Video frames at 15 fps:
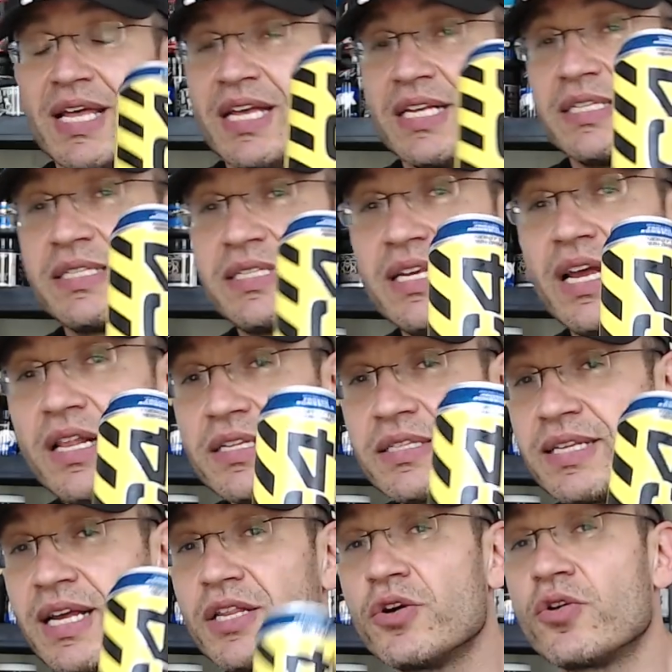
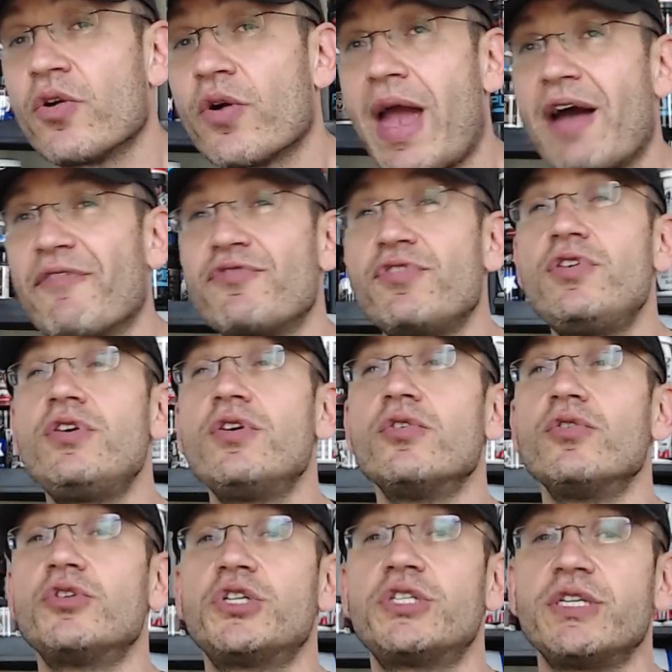Cellucor have
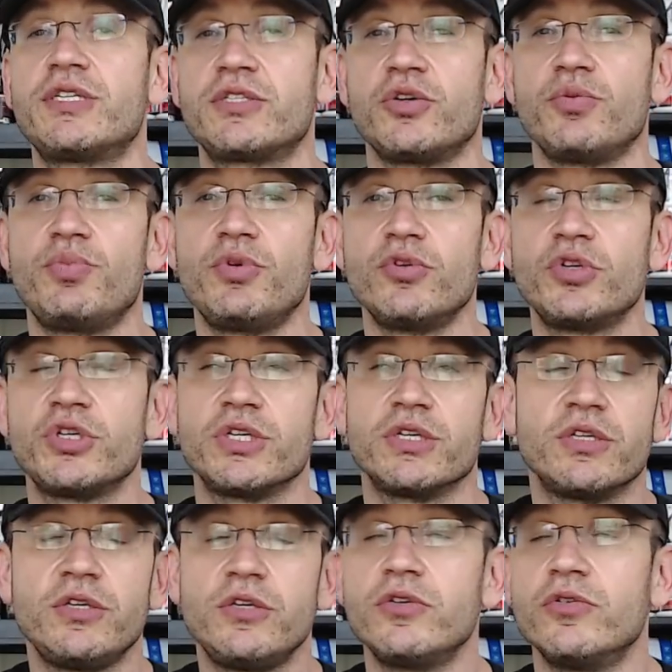huge distribution,
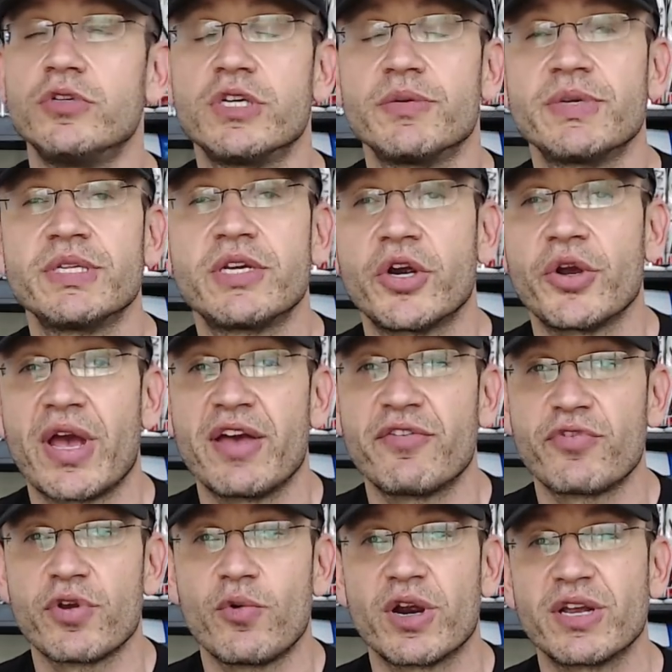huge. I mean, they're
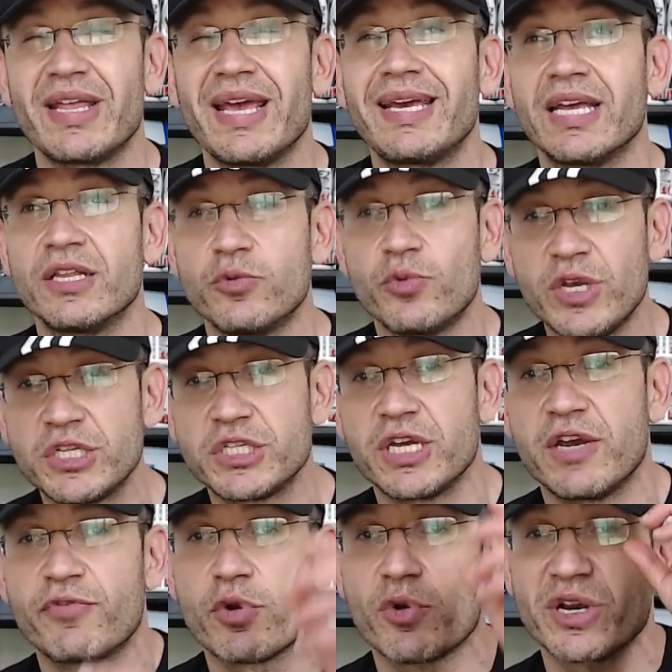everywhere. They can reach
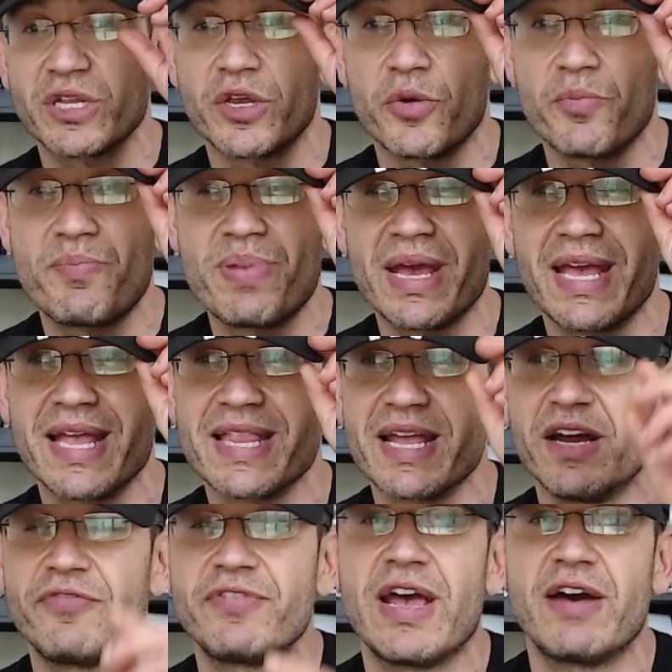everywhere. They're big
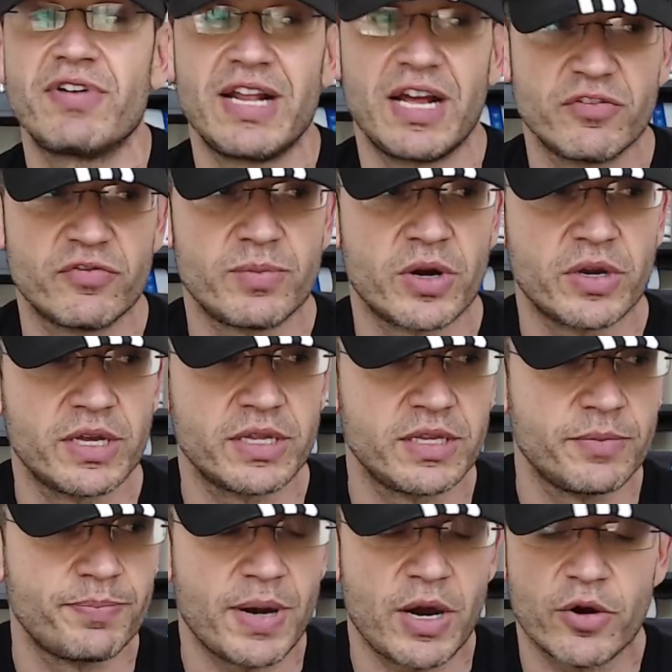enough. They have a lot of
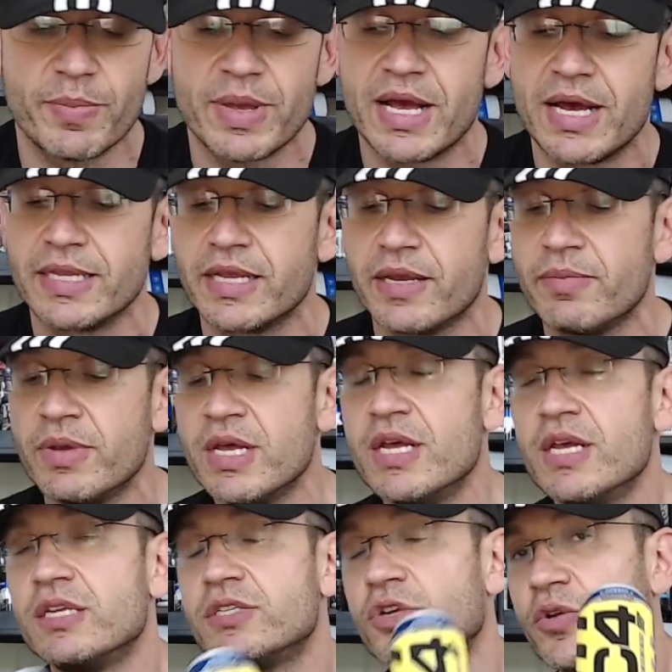marketing power behind them.
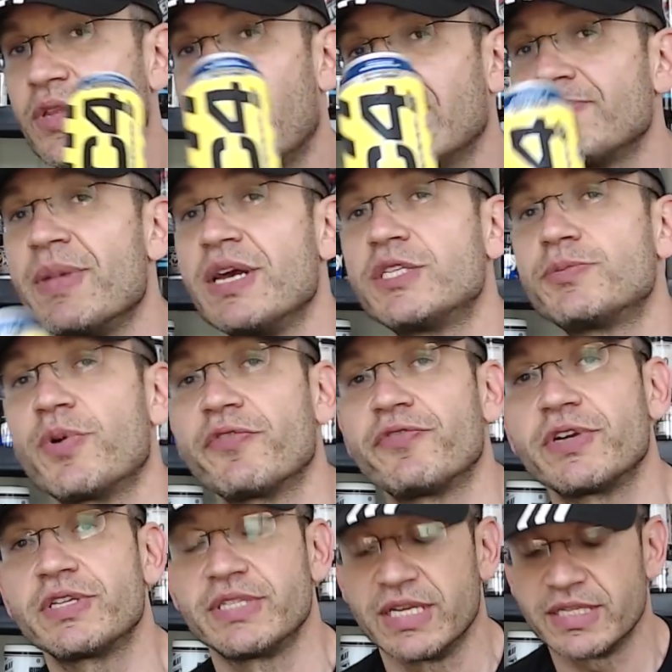So that makes
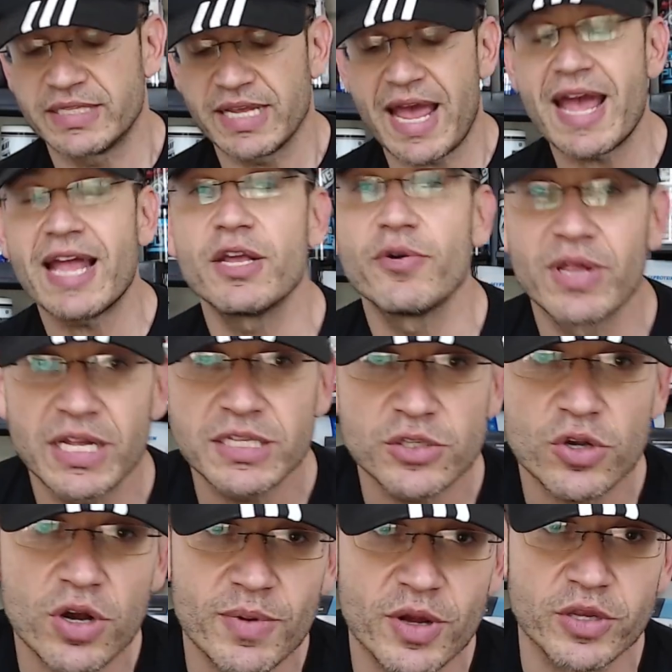perfect sense. Anyway, let's talk
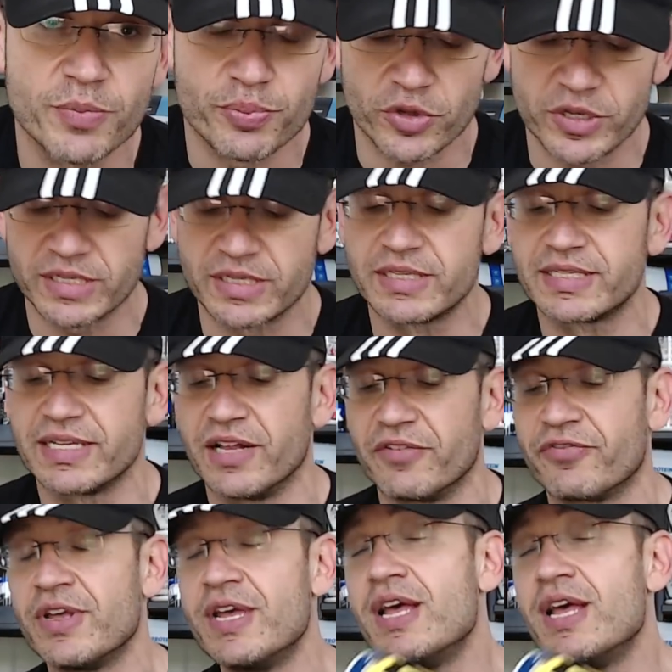about the product itself.